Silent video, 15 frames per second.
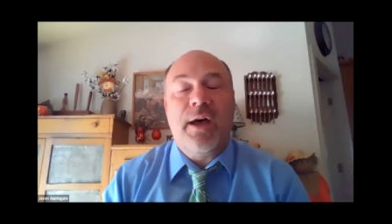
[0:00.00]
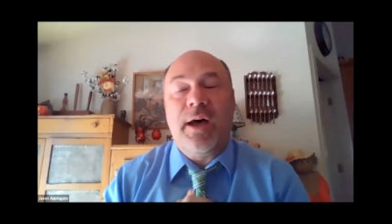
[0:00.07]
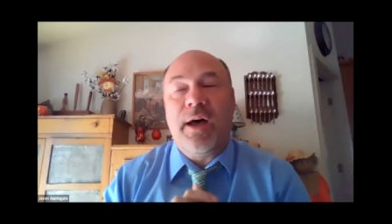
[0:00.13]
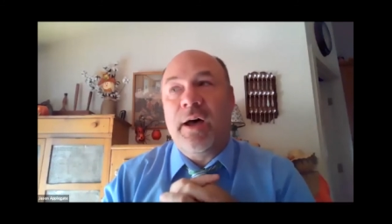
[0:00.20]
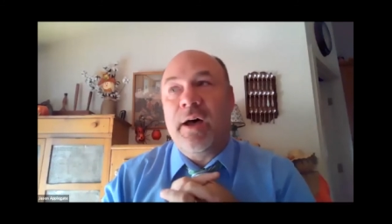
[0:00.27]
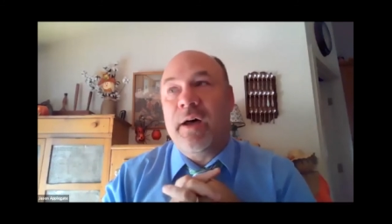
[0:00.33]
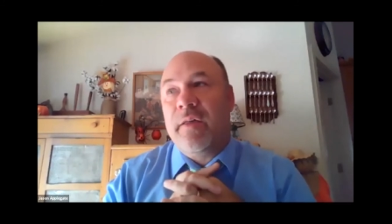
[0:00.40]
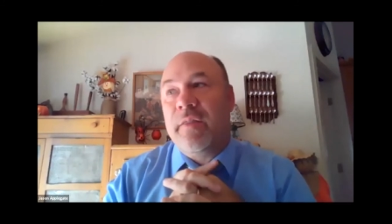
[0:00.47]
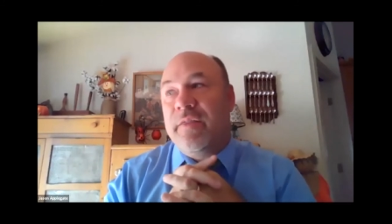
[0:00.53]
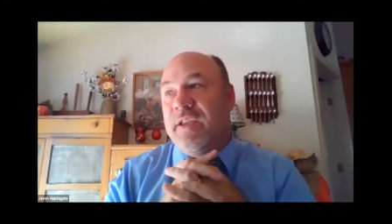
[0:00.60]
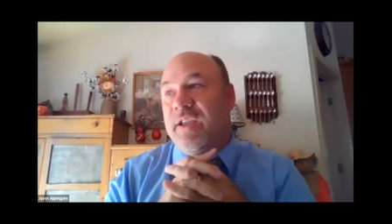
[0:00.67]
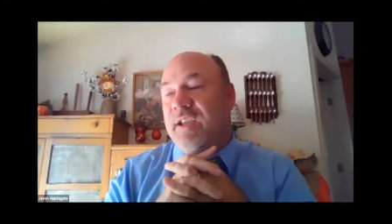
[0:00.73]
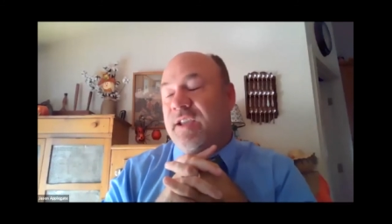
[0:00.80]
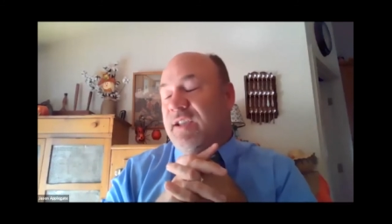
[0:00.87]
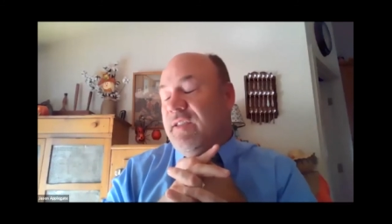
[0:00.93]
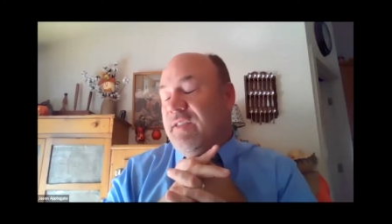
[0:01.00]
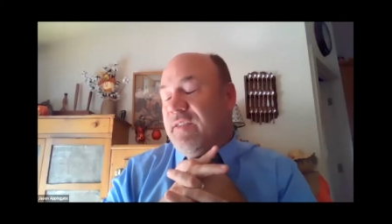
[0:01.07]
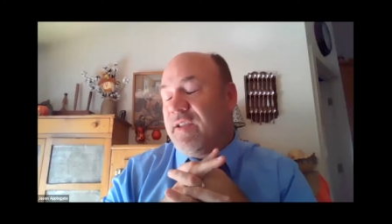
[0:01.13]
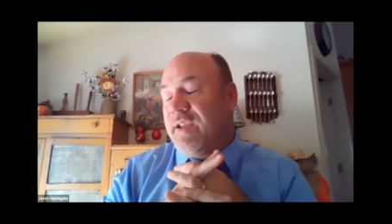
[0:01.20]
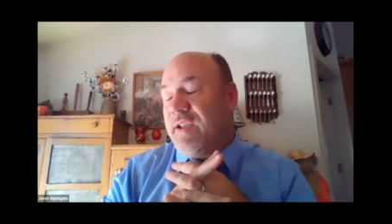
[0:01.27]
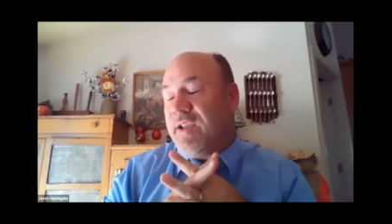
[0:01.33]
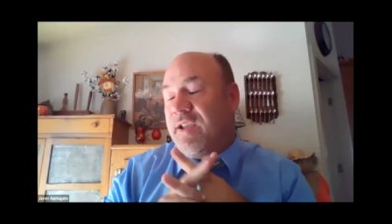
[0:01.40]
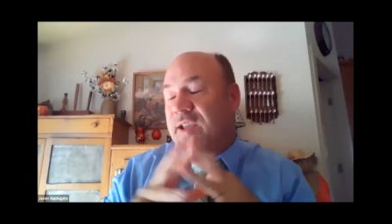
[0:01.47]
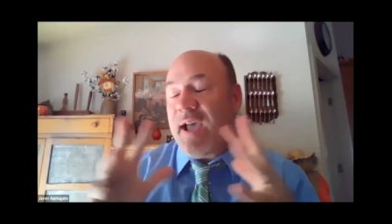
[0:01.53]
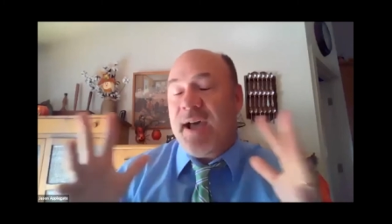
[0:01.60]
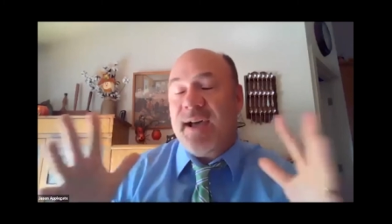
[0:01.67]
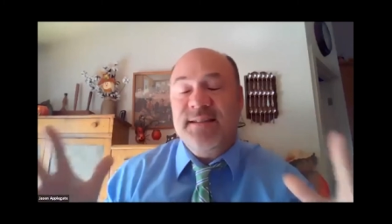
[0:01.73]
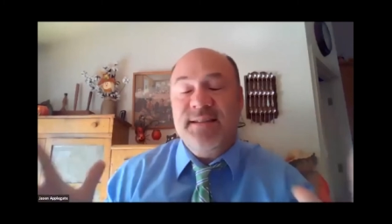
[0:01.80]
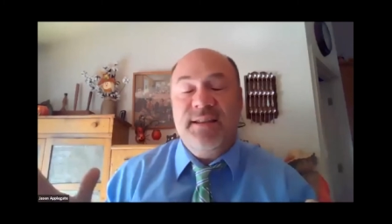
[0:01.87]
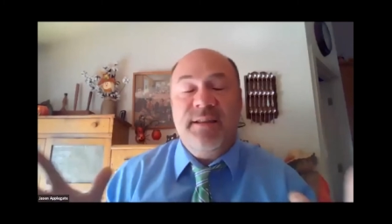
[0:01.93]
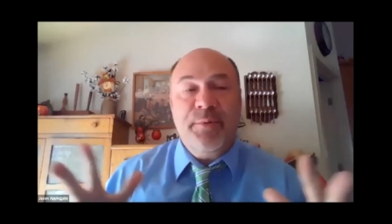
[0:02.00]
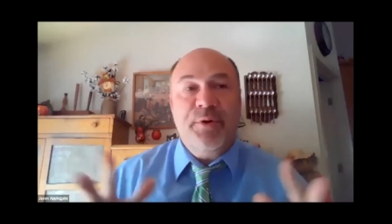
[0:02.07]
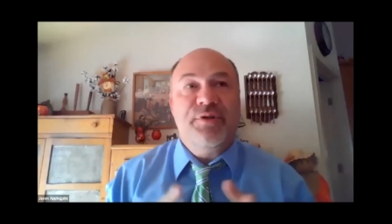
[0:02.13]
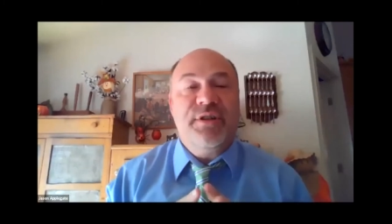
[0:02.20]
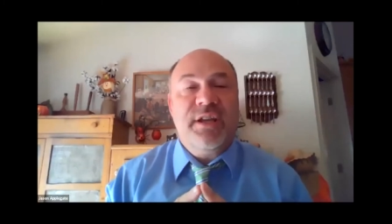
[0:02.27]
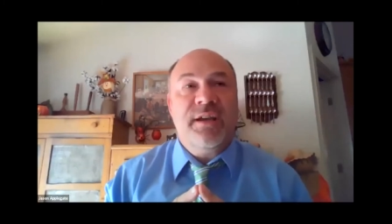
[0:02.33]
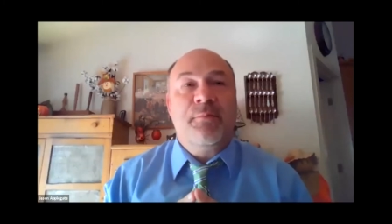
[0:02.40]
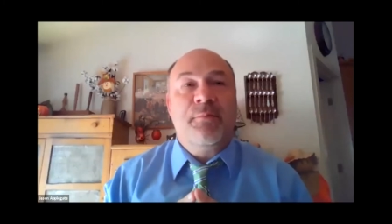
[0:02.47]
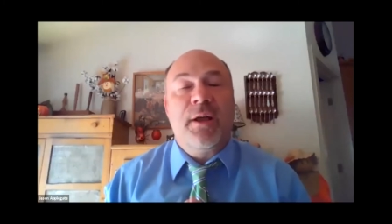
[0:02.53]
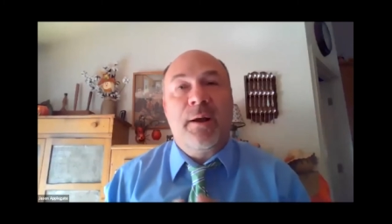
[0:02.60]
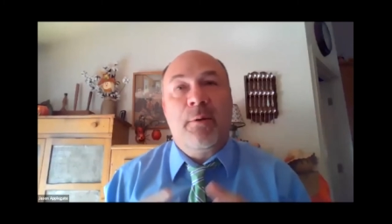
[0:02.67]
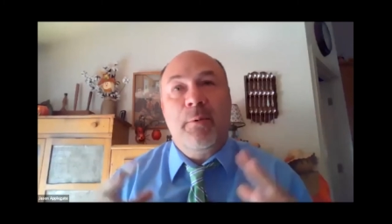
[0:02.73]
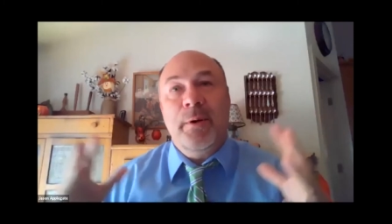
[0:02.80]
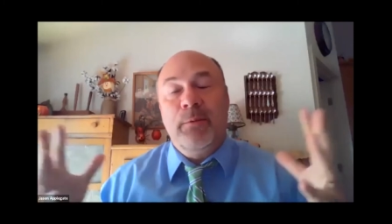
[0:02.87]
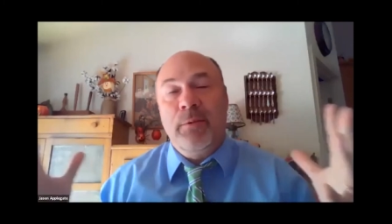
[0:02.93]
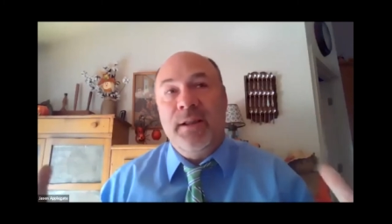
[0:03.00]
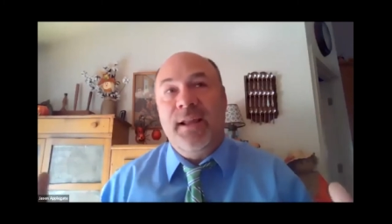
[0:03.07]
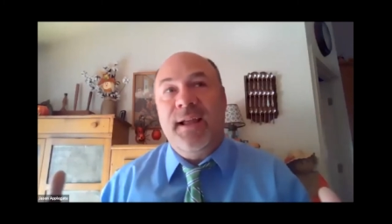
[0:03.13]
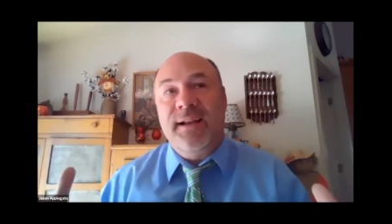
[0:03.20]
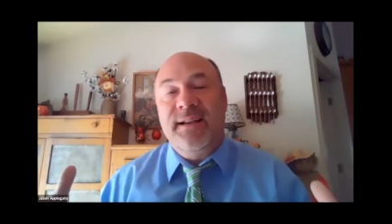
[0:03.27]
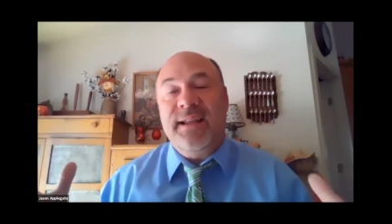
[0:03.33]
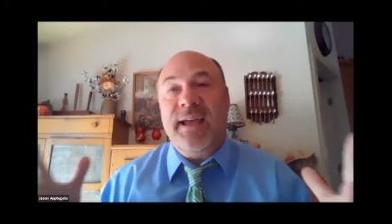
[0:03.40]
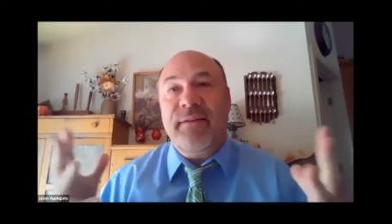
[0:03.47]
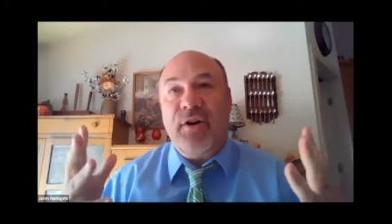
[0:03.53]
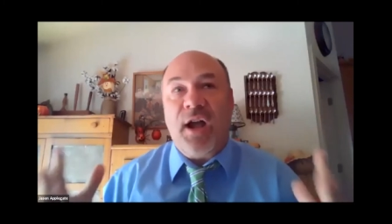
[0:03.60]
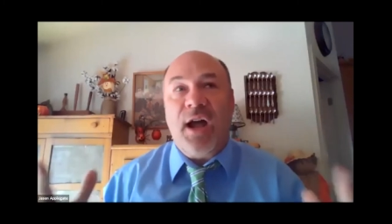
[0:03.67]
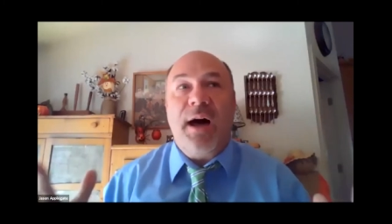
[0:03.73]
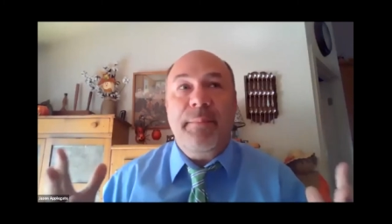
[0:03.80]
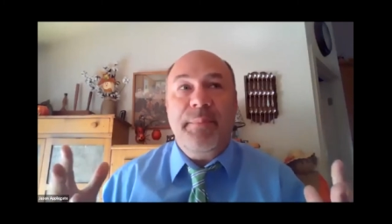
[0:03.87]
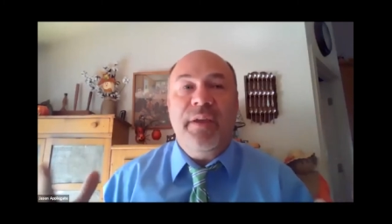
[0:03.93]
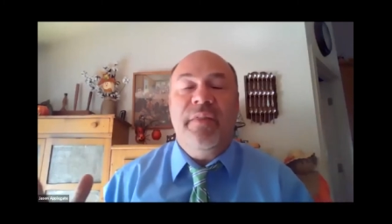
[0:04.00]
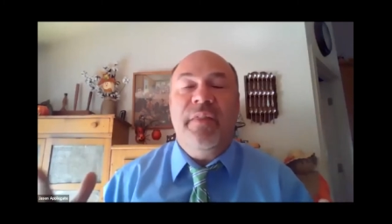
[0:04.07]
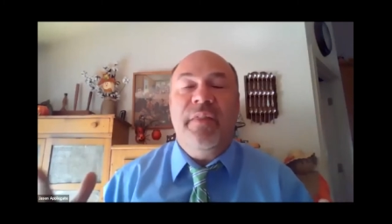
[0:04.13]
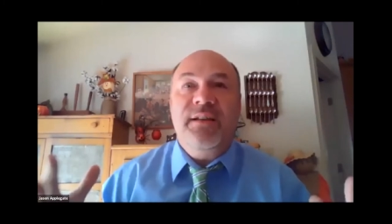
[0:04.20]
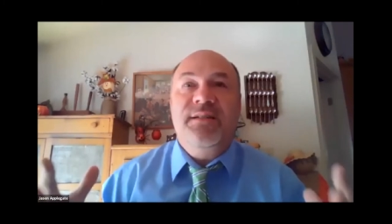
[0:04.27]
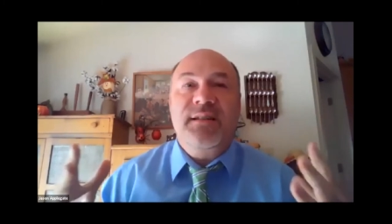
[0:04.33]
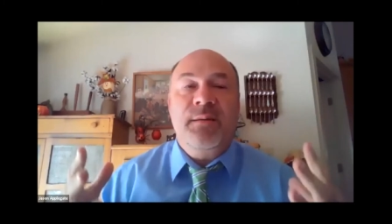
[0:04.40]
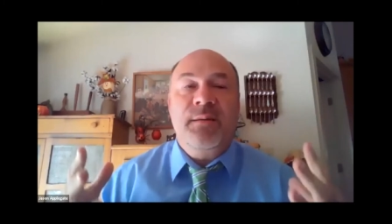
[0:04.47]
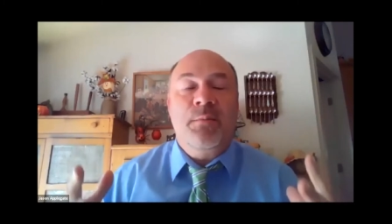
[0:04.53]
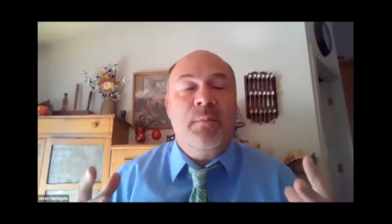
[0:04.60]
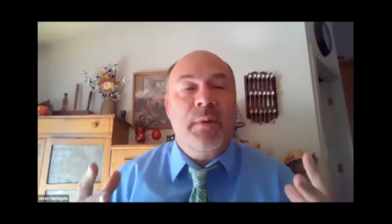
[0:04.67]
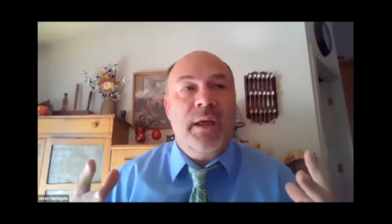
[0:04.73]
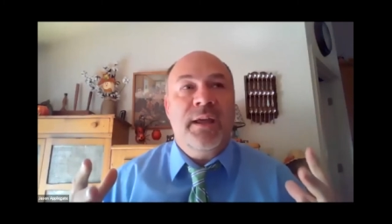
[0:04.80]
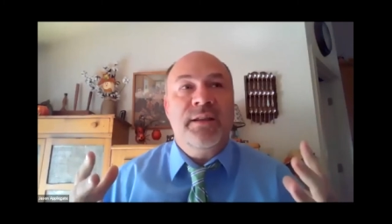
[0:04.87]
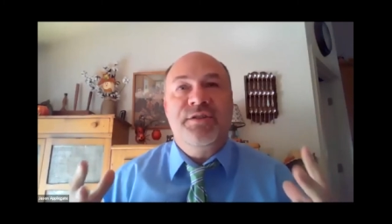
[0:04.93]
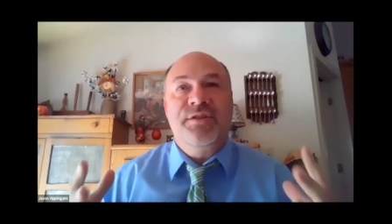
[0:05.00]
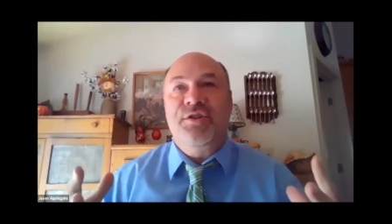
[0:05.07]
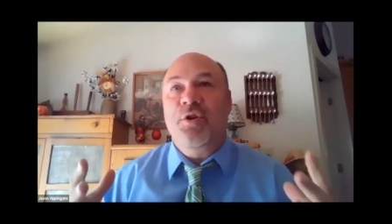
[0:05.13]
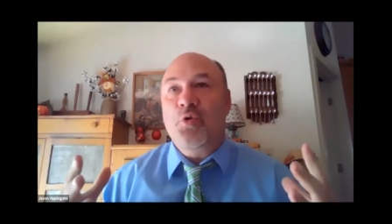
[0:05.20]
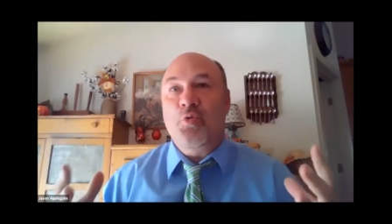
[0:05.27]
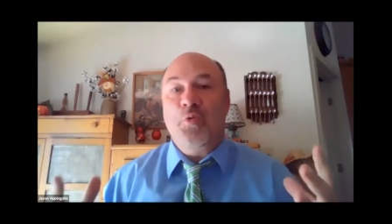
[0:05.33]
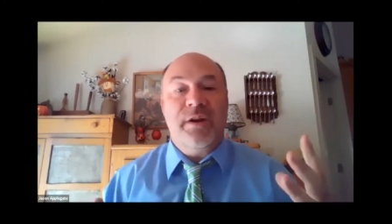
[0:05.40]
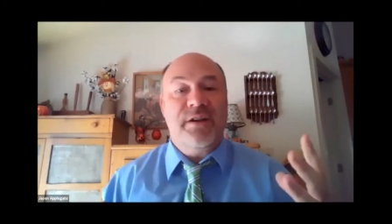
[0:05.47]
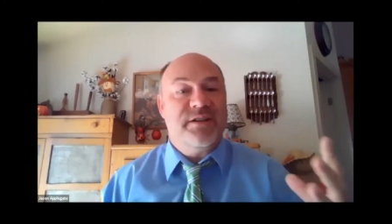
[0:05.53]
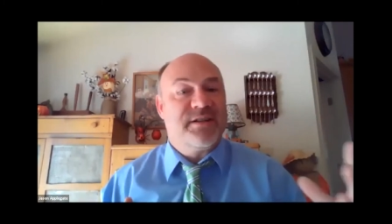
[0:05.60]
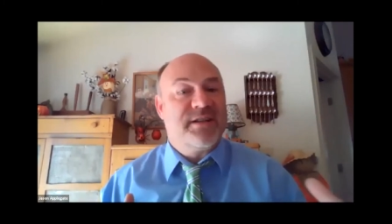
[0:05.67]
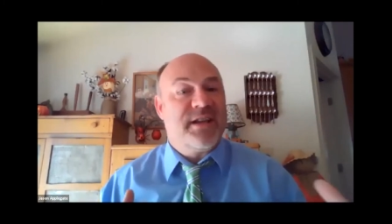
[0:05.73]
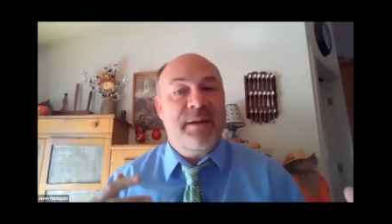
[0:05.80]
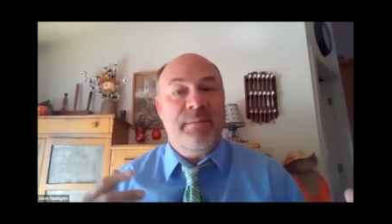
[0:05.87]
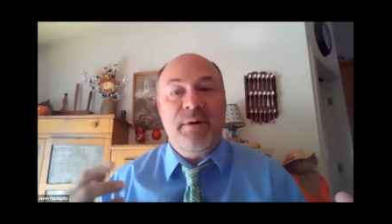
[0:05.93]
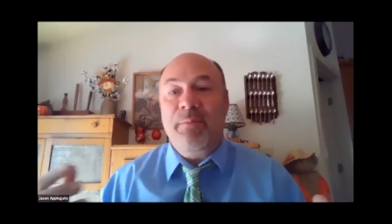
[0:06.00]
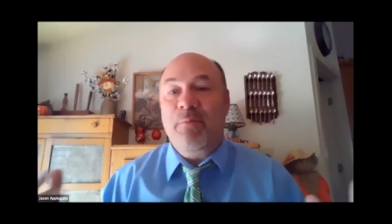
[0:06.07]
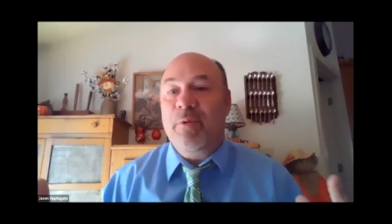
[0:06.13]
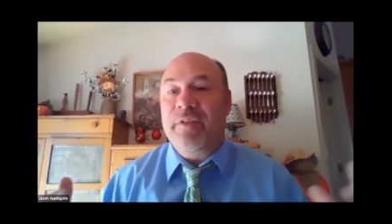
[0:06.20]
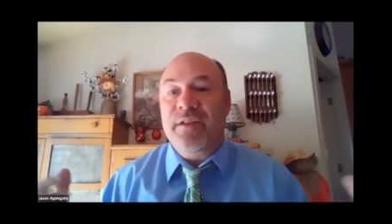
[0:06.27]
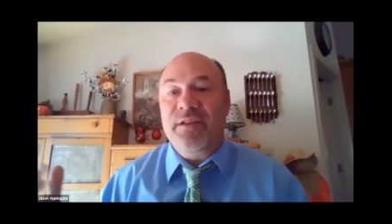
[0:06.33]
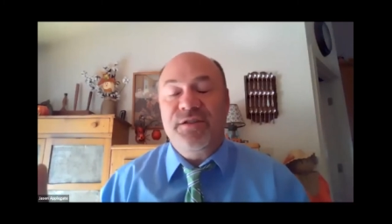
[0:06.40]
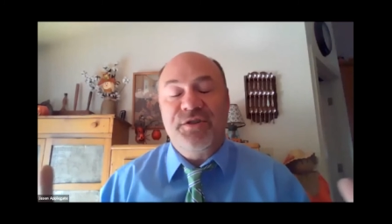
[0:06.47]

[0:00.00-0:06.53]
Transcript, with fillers: Uh, the the guys at the museum were like, we'd really like to have a copy of this, and and so we just came up with it.